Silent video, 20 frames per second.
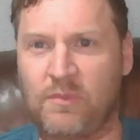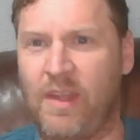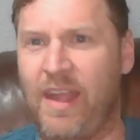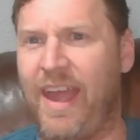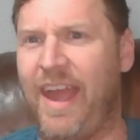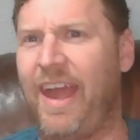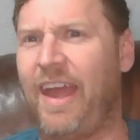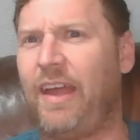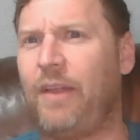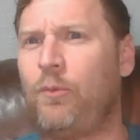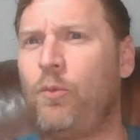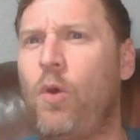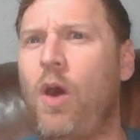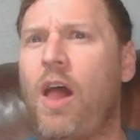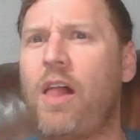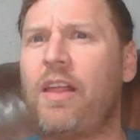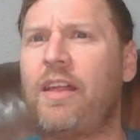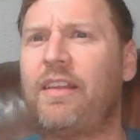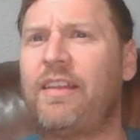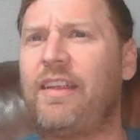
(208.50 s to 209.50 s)
And
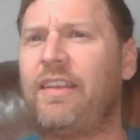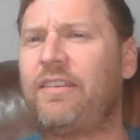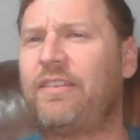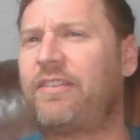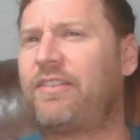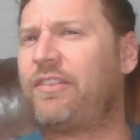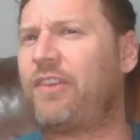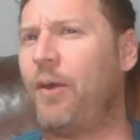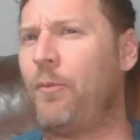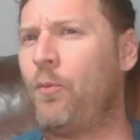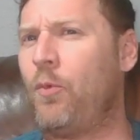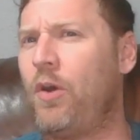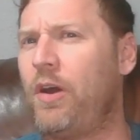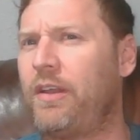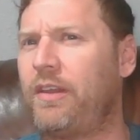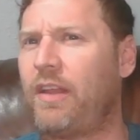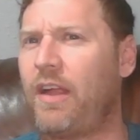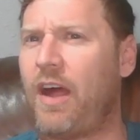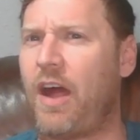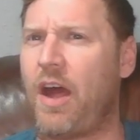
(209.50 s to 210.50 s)
while it is
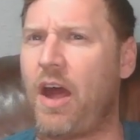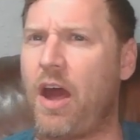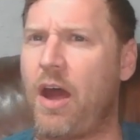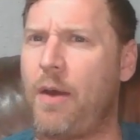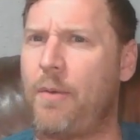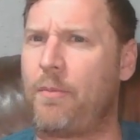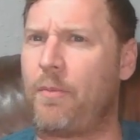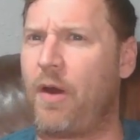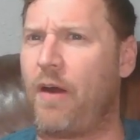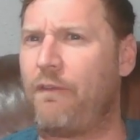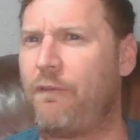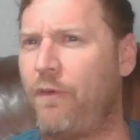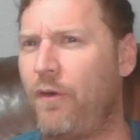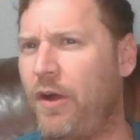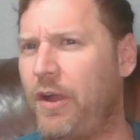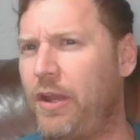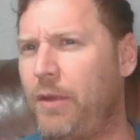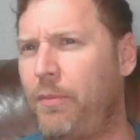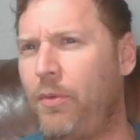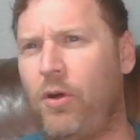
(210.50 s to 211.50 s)
somewhat um,
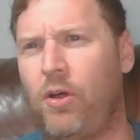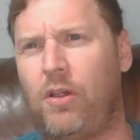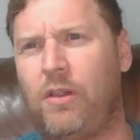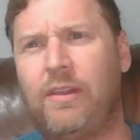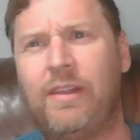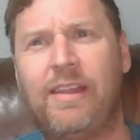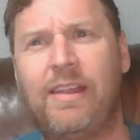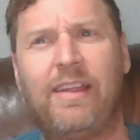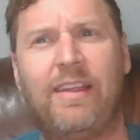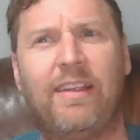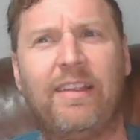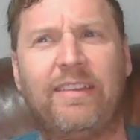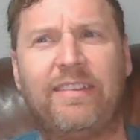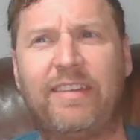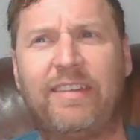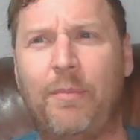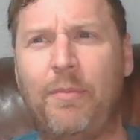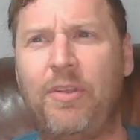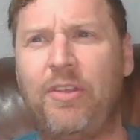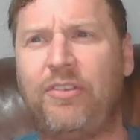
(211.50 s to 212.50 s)
avoidable,
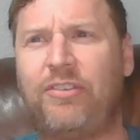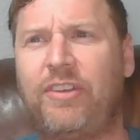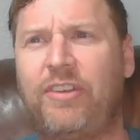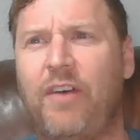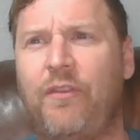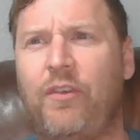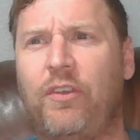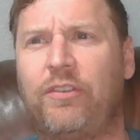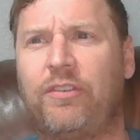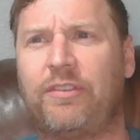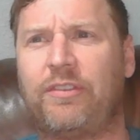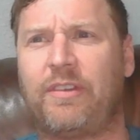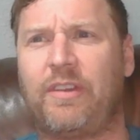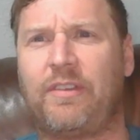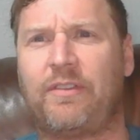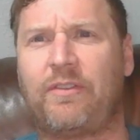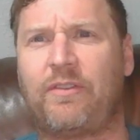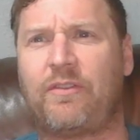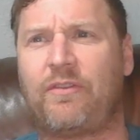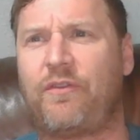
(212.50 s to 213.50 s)
some of the stuff is
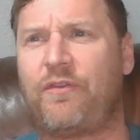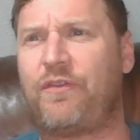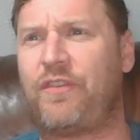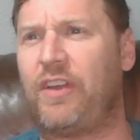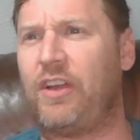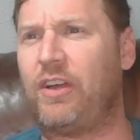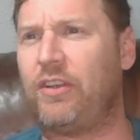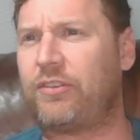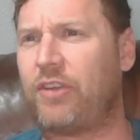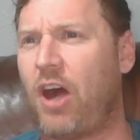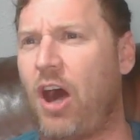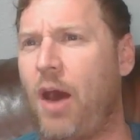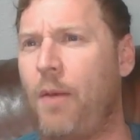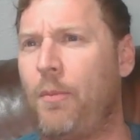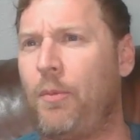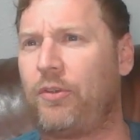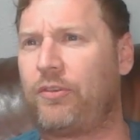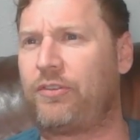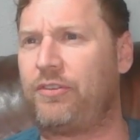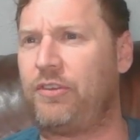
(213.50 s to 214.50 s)
feels
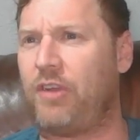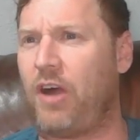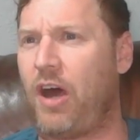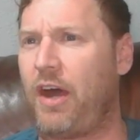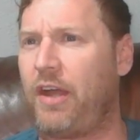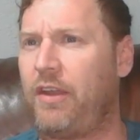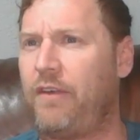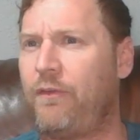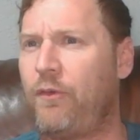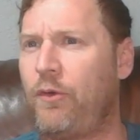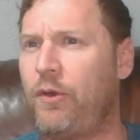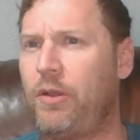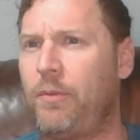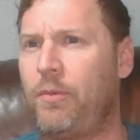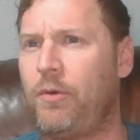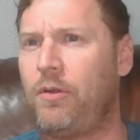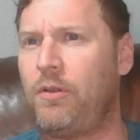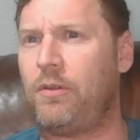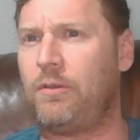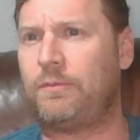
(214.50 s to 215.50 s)
almost
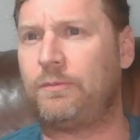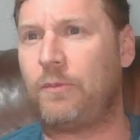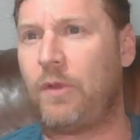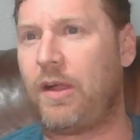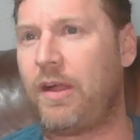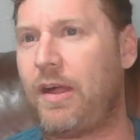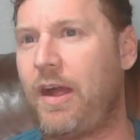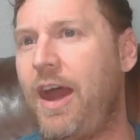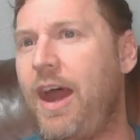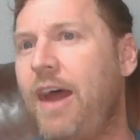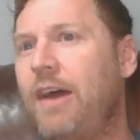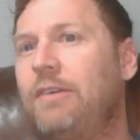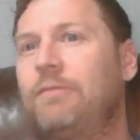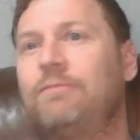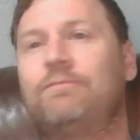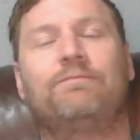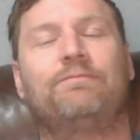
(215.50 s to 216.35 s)
non-avoidable. Ah.